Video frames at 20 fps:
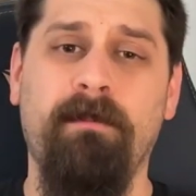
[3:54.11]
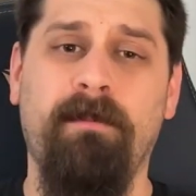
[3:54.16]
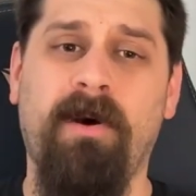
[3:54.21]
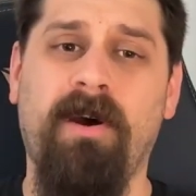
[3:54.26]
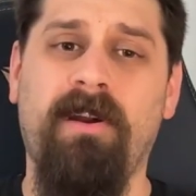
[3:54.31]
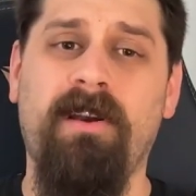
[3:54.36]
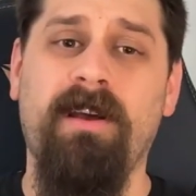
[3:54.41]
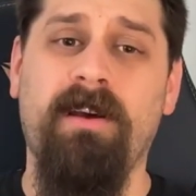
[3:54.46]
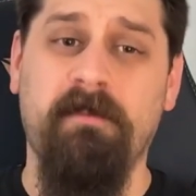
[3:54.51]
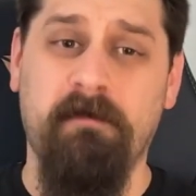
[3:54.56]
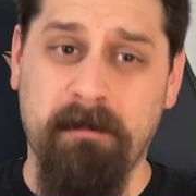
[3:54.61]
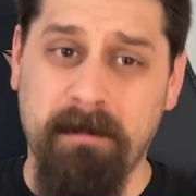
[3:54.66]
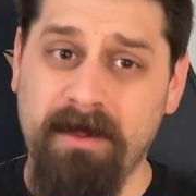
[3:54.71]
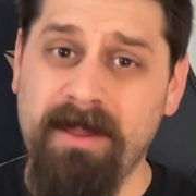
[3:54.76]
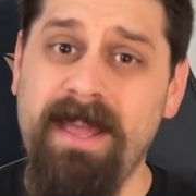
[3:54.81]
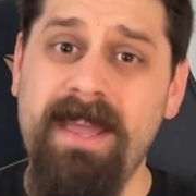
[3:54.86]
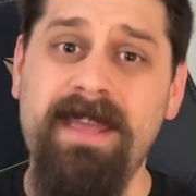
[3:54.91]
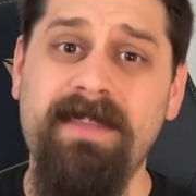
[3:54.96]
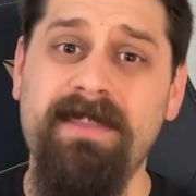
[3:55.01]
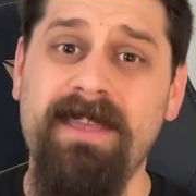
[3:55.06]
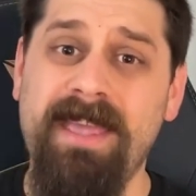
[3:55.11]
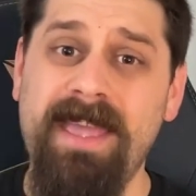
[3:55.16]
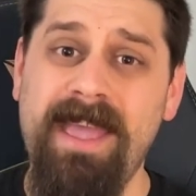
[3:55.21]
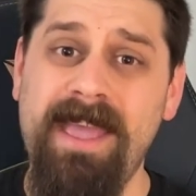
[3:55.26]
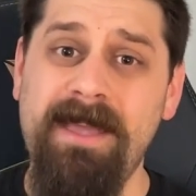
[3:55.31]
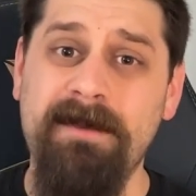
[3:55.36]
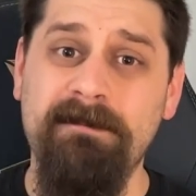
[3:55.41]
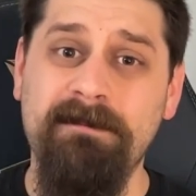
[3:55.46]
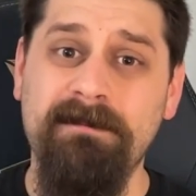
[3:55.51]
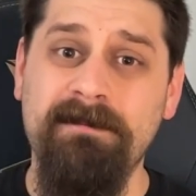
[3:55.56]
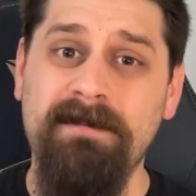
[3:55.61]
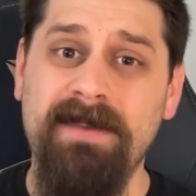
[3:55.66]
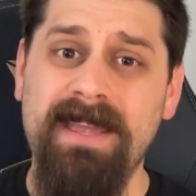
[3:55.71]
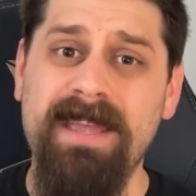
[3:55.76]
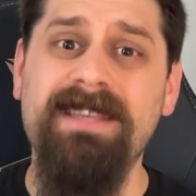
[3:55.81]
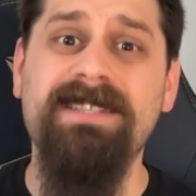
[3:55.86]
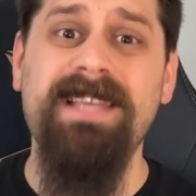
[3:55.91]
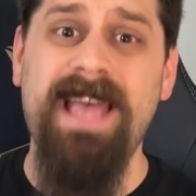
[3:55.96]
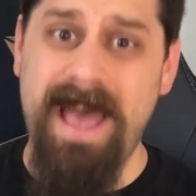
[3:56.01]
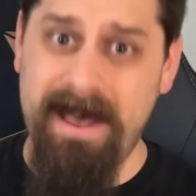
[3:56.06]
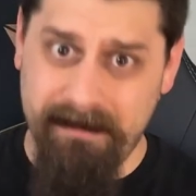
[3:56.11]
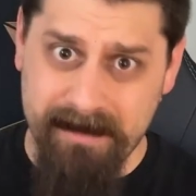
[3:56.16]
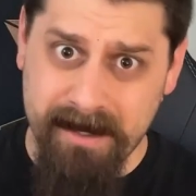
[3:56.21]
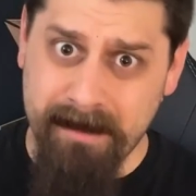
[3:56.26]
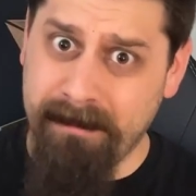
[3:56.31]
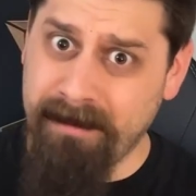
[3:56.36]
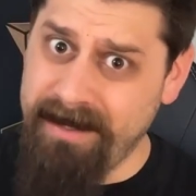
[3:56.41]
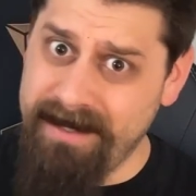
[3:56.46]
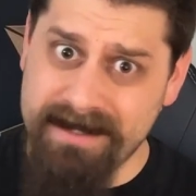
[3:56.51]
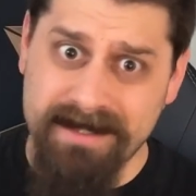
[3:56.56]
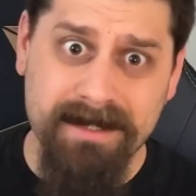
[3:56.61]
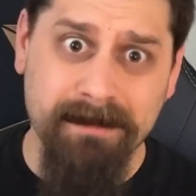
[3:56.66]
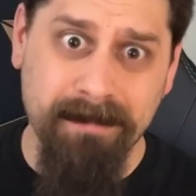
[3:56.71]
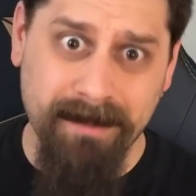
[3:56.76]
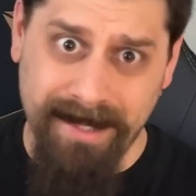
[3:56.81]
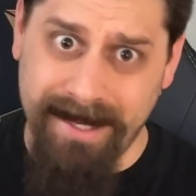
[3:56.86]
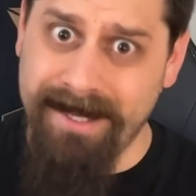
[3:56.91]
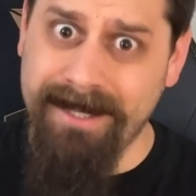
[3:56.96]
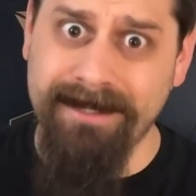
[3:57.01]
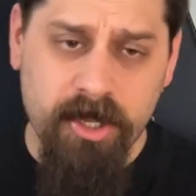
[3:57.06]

part of playing the game is having a place to play it.